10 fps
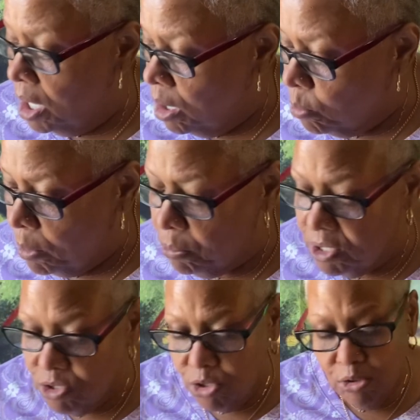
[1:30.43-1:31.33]
when we
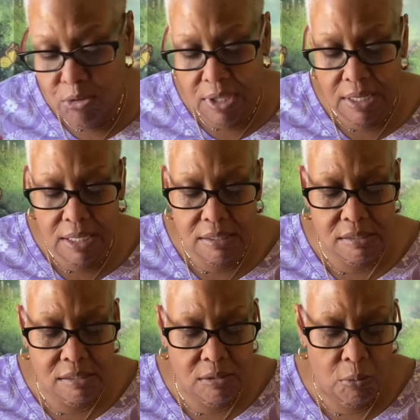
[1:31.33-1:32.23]
do
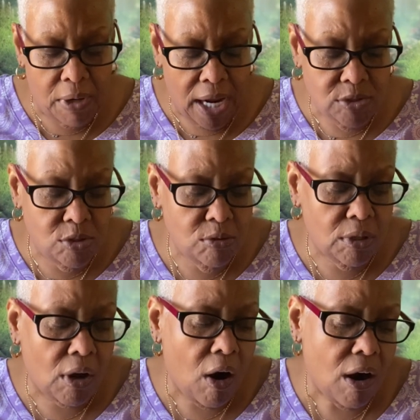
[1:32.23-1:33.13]
this, when I do the
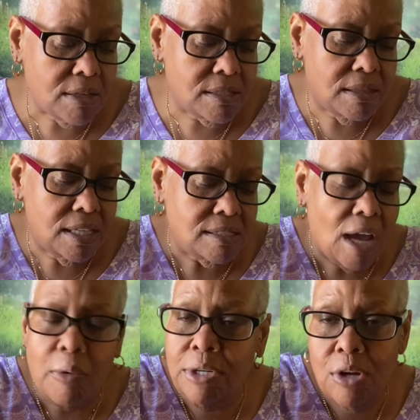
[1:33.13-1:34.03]
cards and things, I
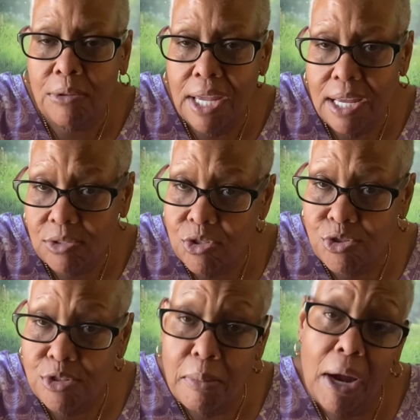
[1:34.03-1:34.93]
already know the answers
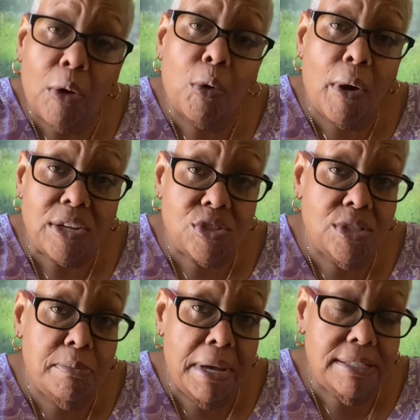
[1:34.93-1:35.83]
to my own
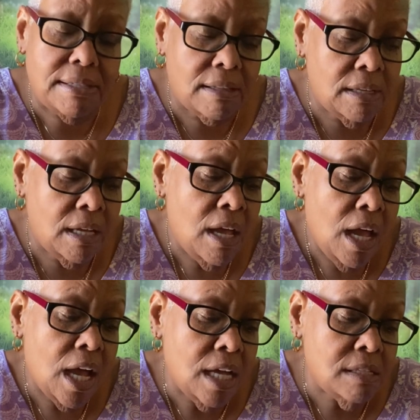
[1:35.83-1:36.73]
question, basically.
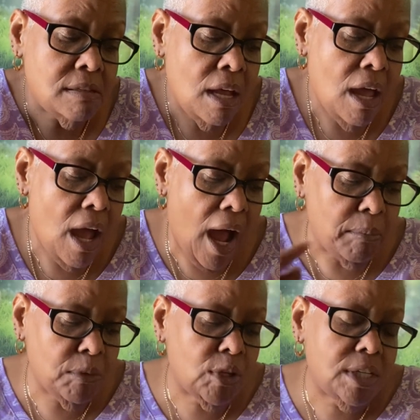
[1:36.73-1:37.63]
And
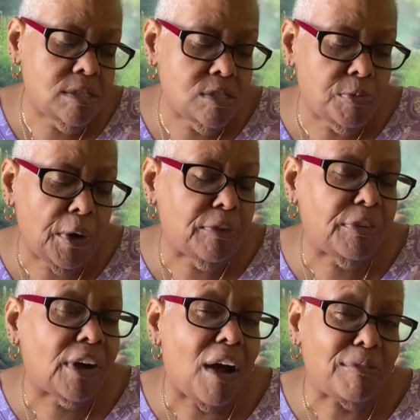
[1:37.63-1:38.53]
I'm looking to Spirit for
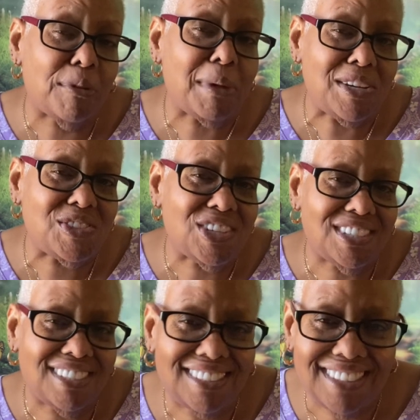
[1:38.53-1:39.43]
confirmation.
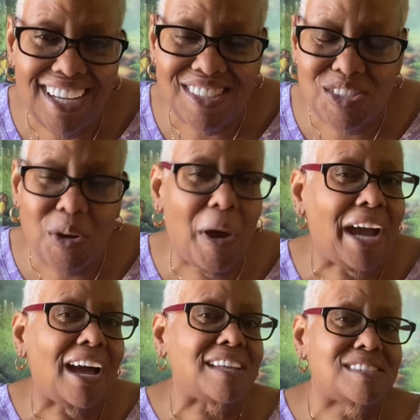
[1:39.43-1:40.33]
And so I
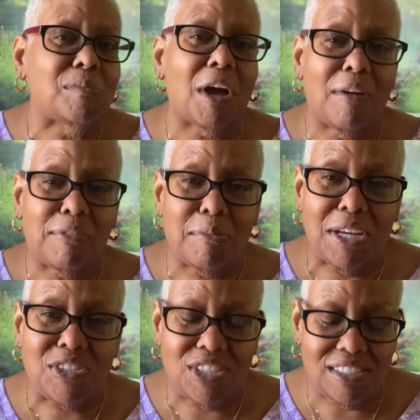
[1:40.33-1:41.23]
got some
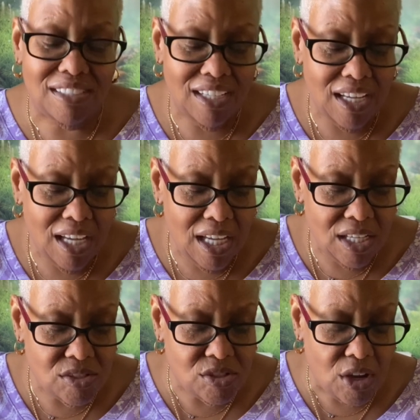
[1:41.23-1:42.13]
confirmation.
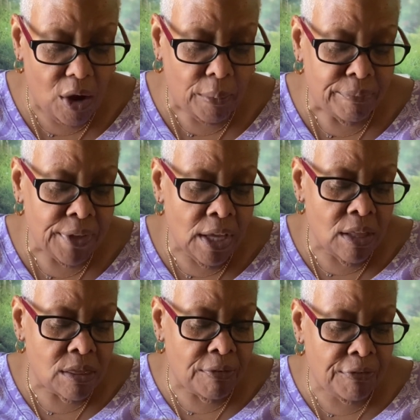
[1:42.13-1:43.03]
So
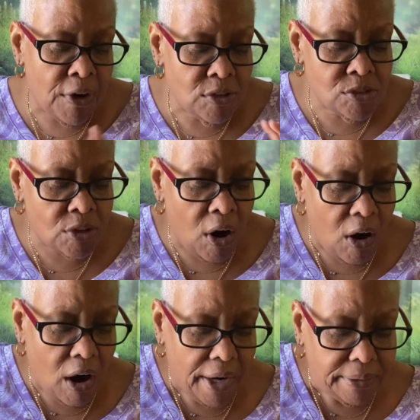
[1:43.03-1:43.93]
the first
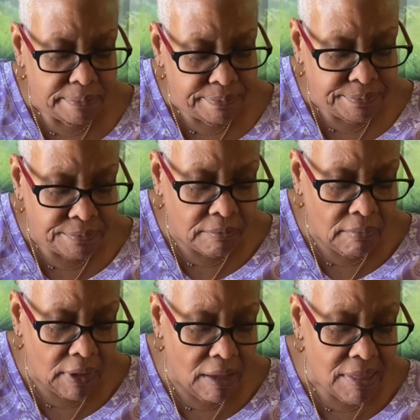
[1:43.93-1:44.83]
card
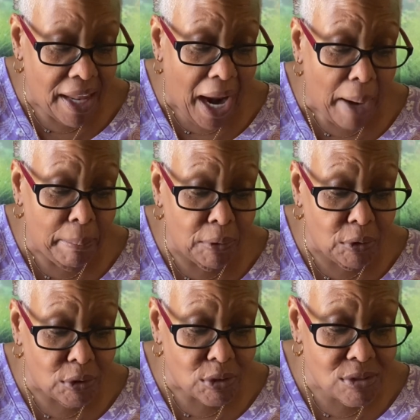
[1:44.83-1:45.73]
that I
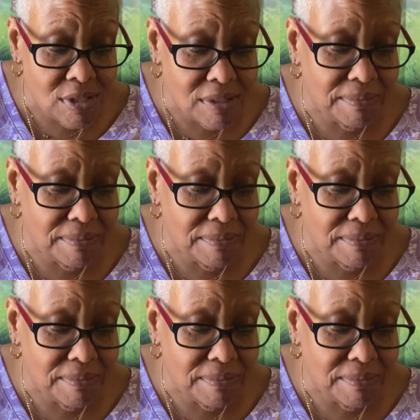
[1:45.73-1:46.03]
pulled,